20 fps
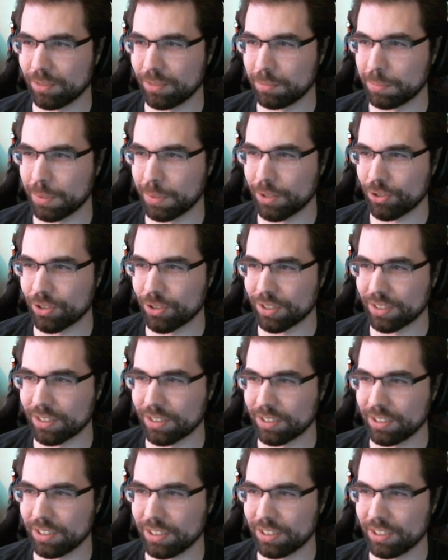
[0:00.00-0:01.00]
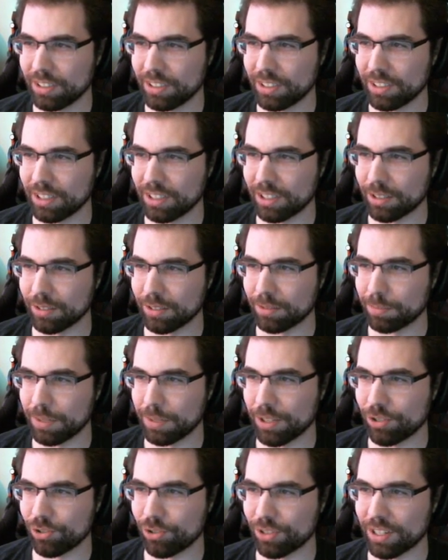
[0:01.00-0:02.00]
budget on
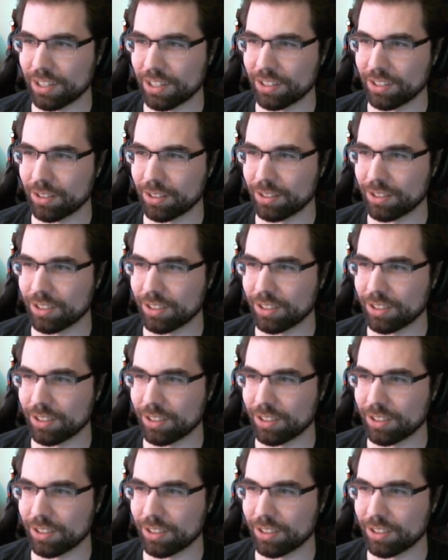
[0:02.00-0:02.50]
Patreon.